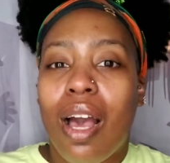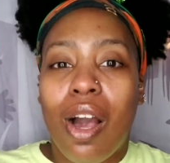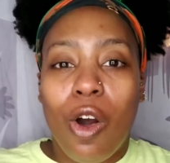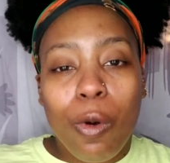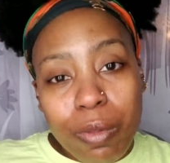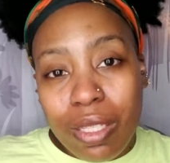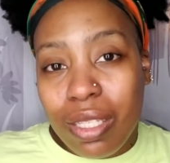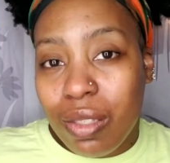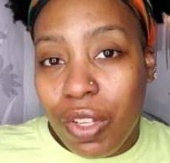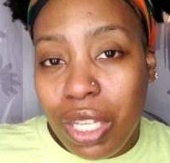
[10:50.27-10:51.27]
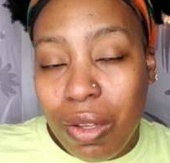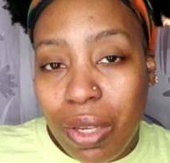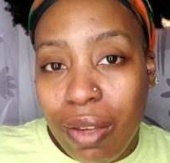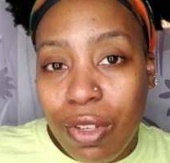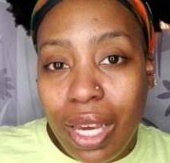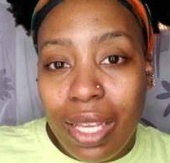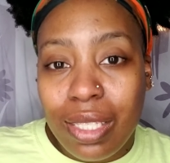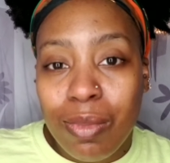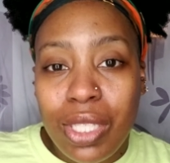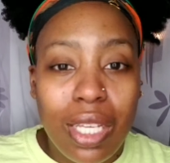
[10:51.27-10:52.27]
I hope that this video gave you guys
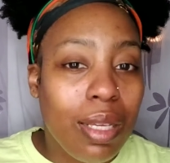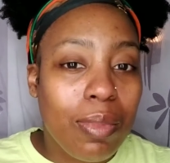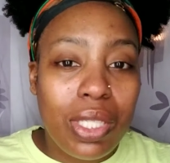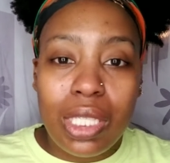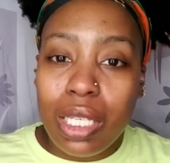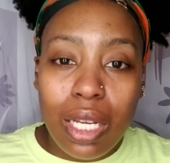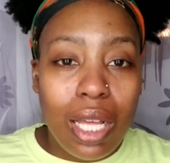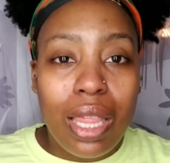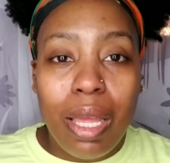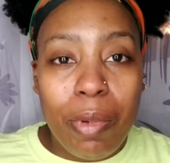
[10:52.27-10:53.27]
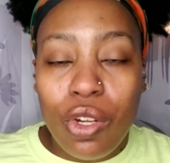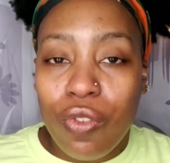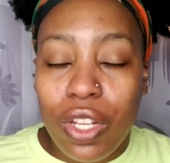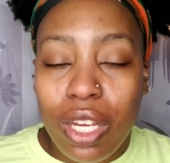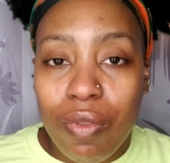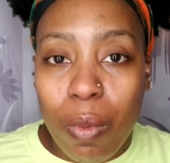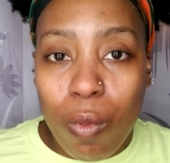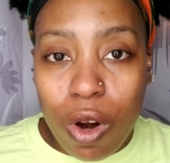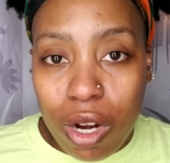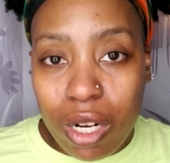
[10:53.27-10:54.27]
some tips. Let me know if any of
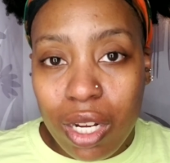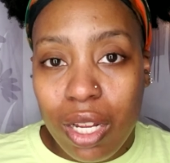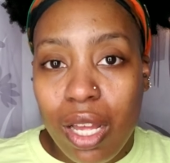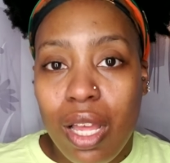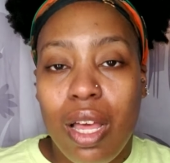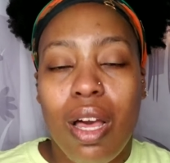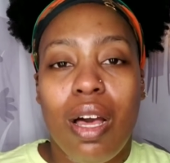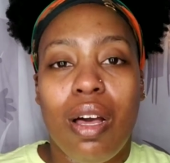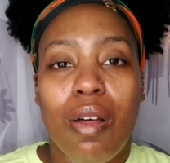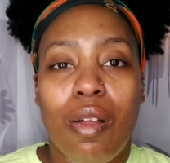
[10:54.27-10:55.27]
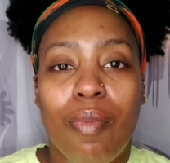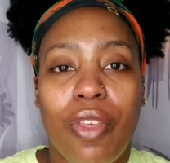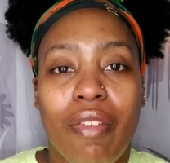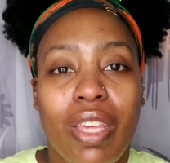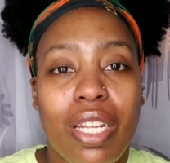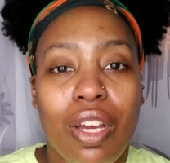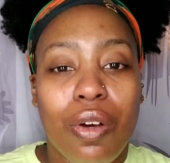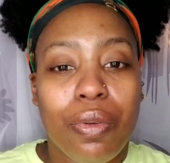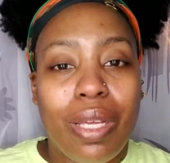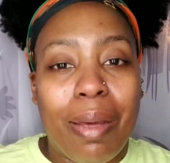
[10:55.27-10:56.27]
them work. Um, if they
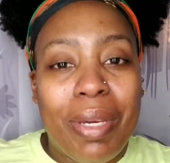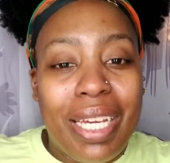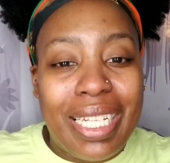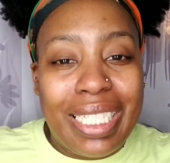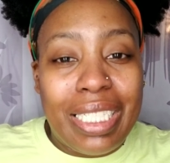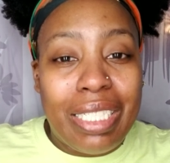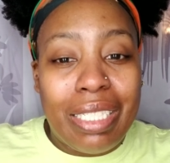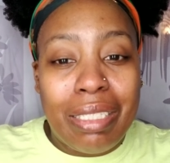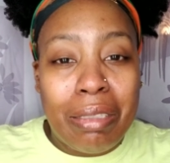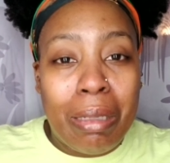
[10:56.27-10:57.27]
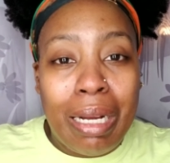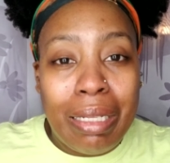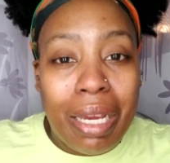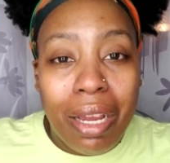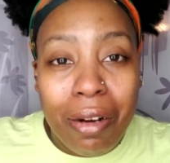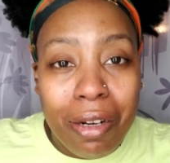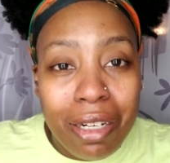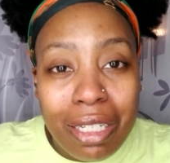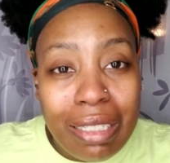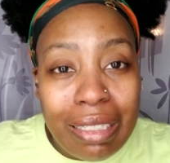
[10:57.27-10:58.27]
don't, I mean, it's just trial and
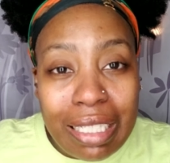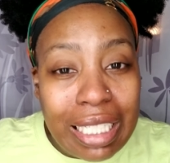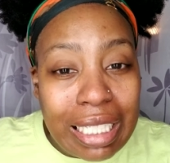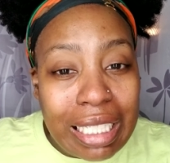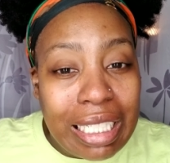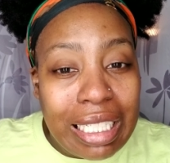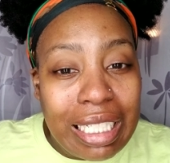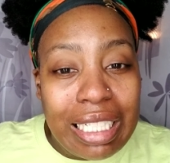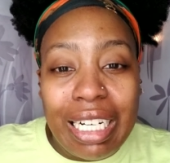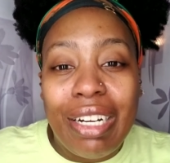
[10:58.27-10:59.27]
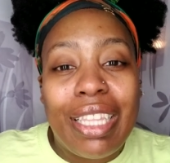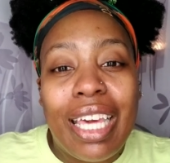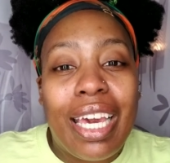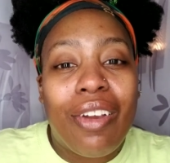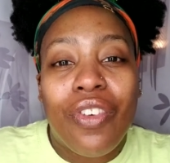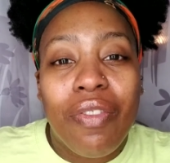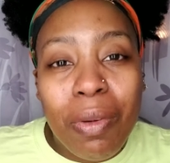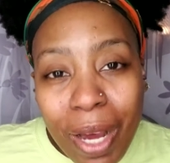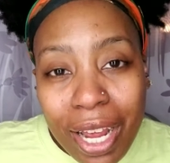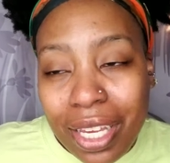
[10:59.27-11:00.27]
error you know, everything ain't for
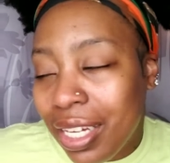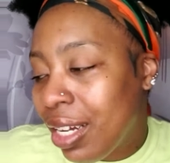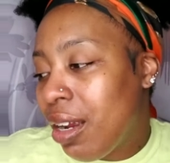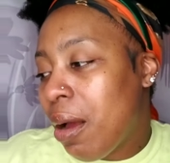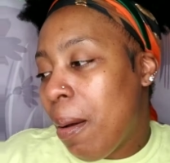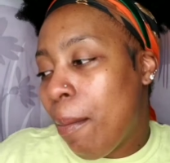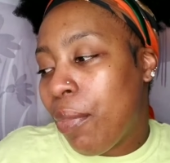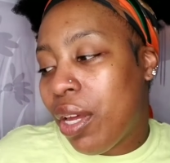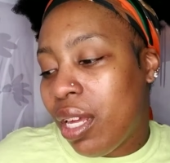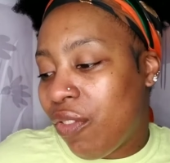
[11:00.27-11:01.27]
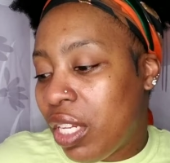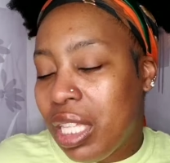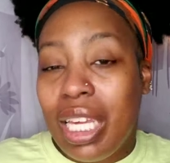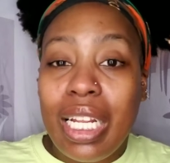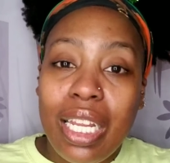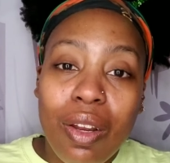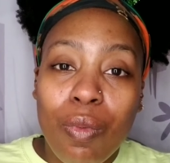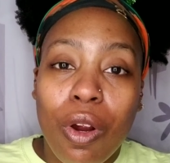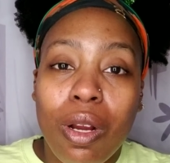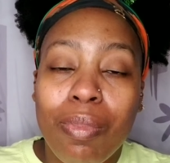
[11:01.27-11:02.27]
everybody. But anything
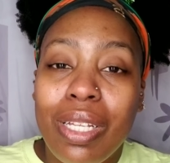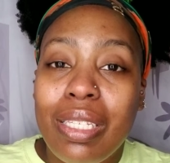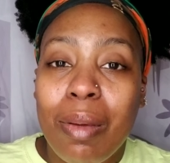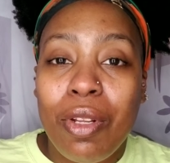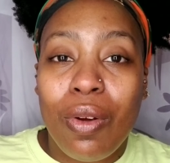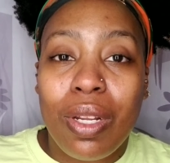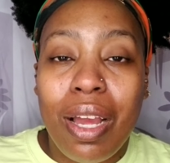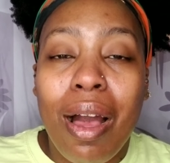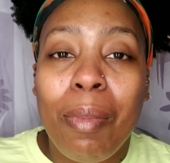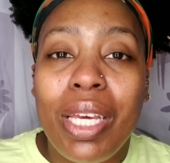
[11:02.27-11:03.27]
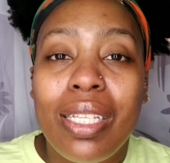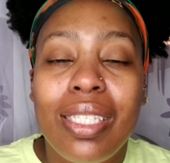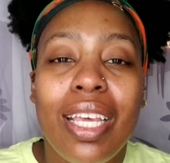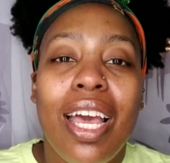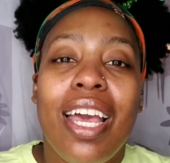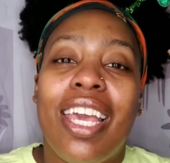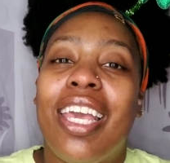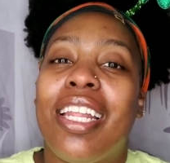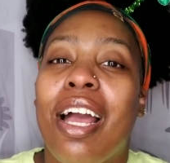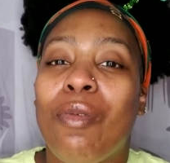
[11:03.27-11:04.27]
did work, please let me know in the comments
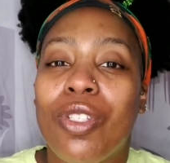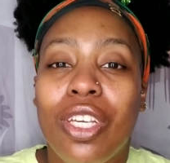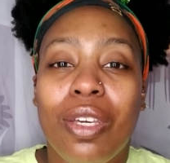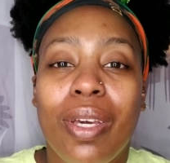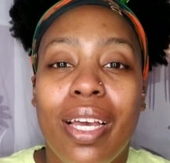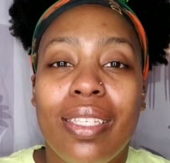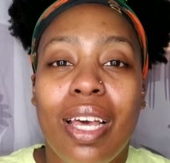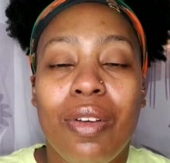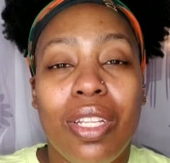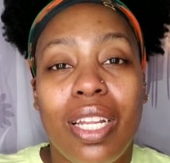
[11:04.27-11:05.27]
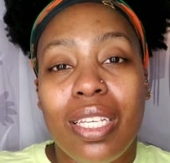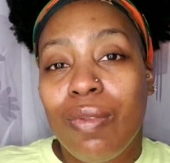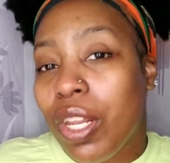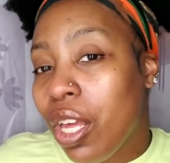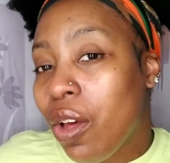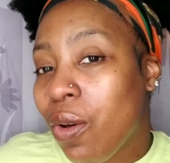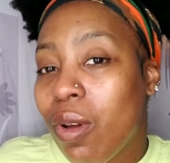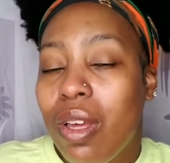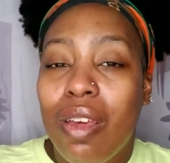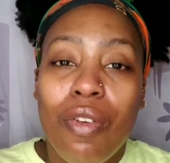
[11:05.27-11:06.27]
and I will check you guys out in the next video.
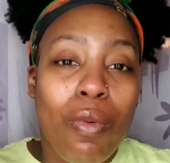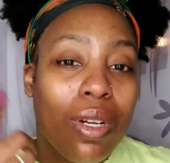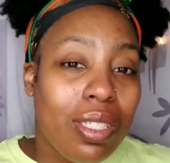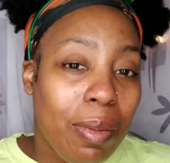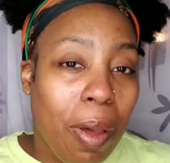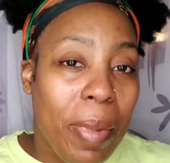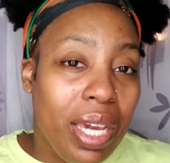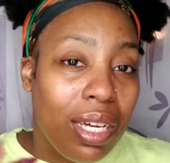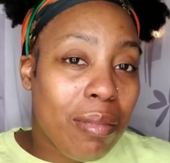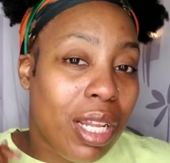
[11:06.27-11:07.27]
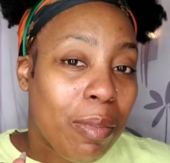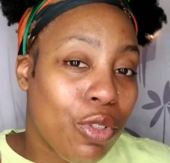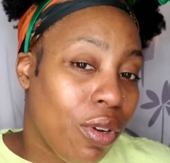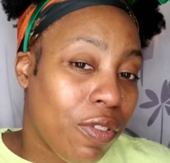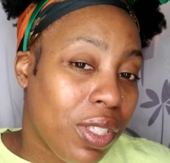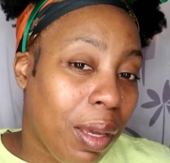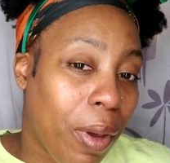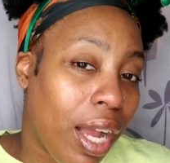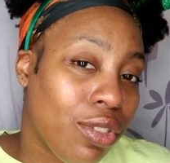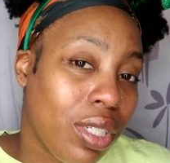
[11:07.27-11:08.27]
If you want to see my makeup that I'm doing for St.
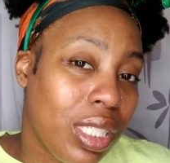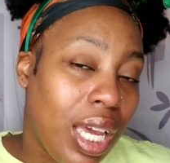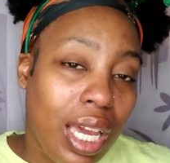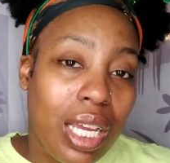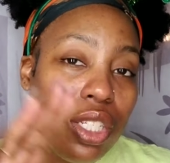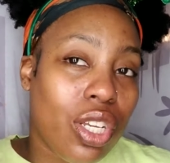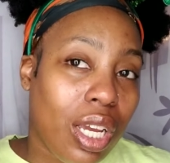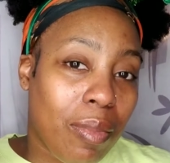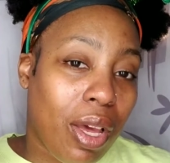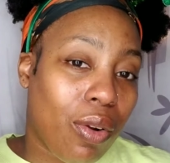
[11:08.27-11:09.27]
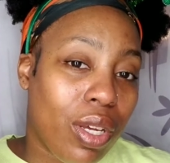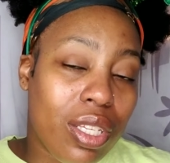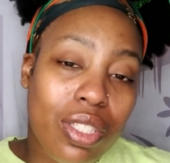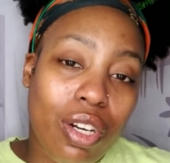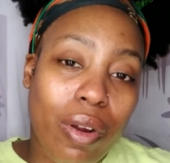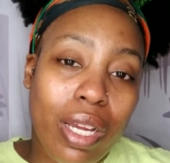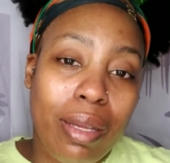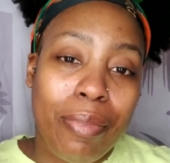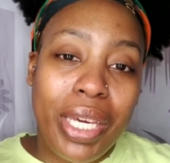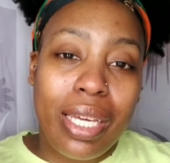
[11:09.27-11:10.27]
Patrick's Day, check me out on
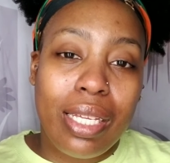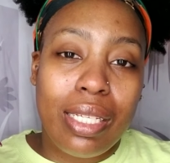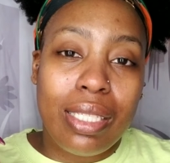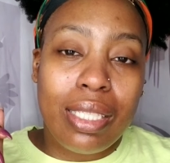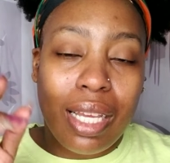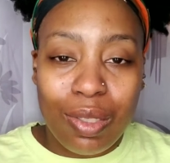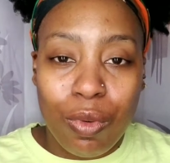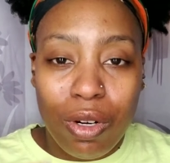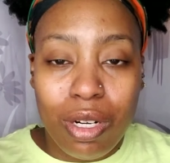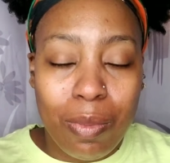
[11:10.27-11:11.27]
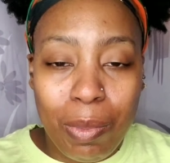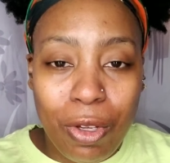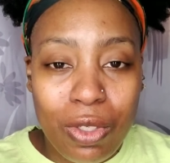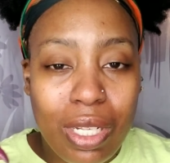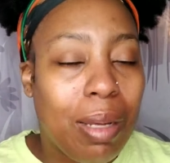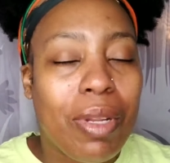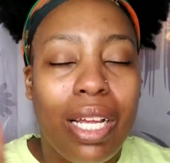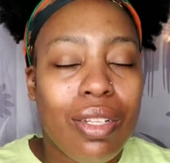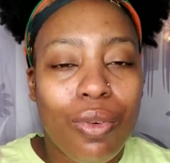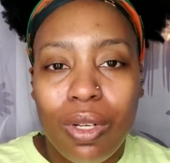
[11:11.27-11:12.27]
Instagram because that's where it'll be posted. I'm
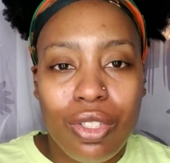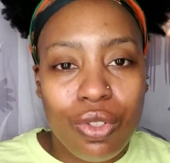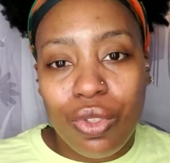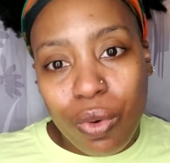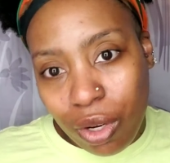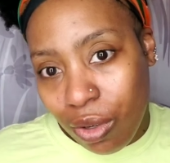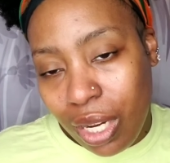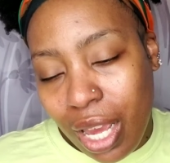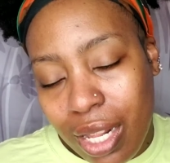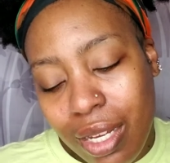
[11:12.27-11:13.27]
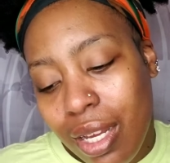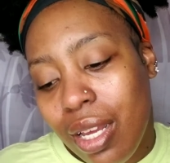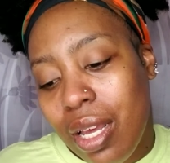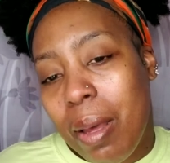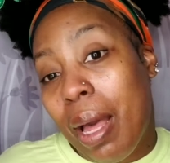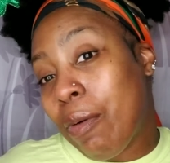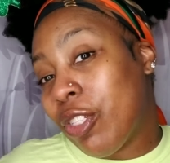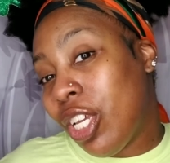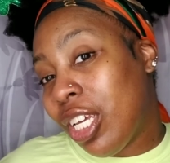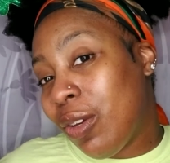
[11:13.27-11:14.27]
not doing a tutorial on that. I will
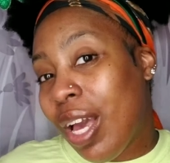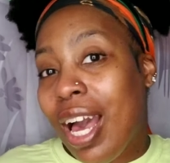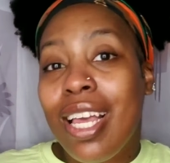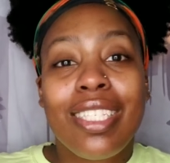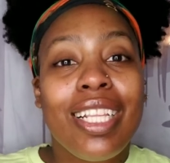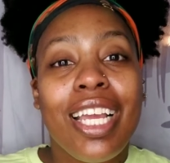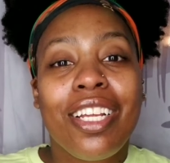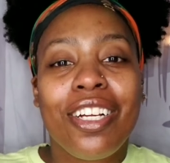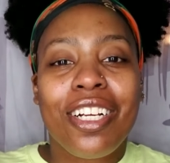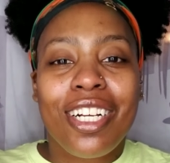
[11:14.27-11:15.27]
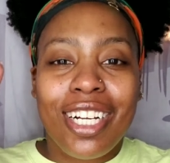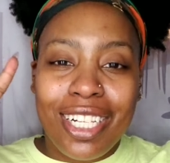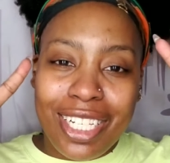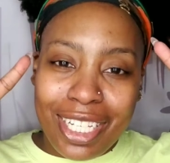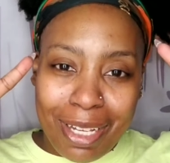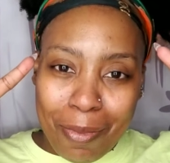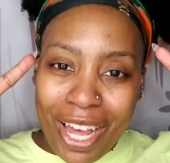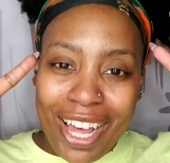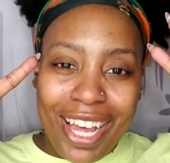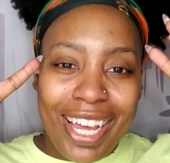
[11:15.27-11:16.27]
check you guys later.
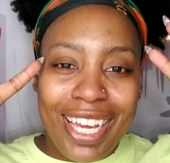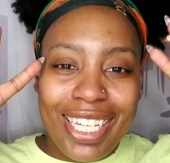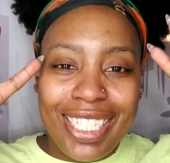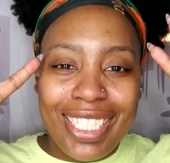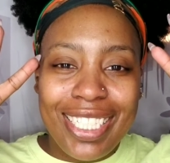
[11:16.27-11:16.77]
Bye.